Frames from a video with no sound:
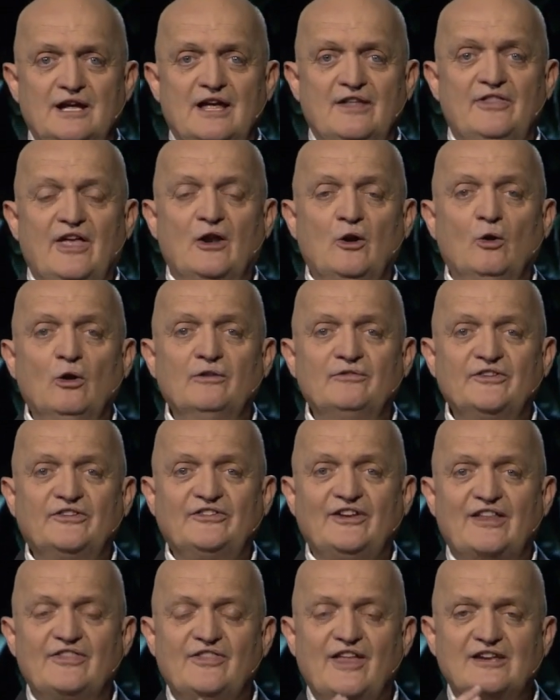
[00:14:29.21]
that all of a
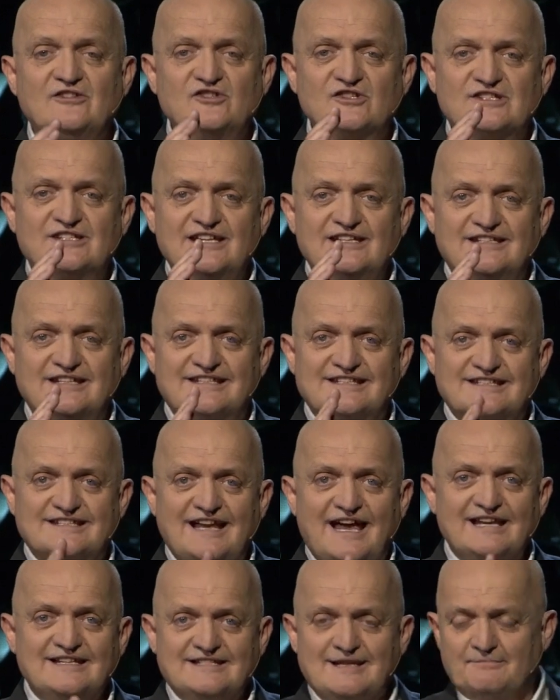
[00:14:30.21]
sudden they just need to
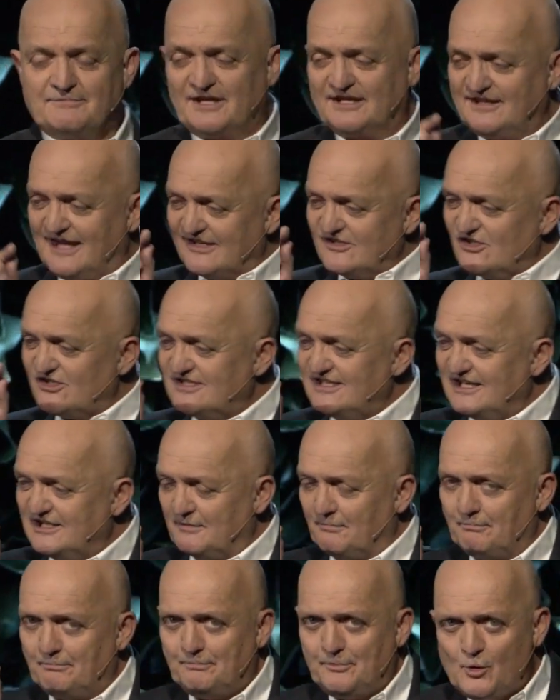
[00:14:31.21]
say something. They just need
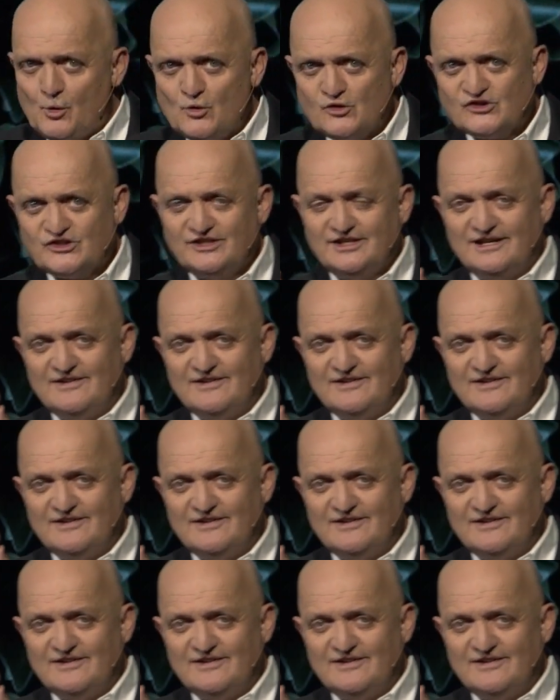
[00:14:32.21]
to push an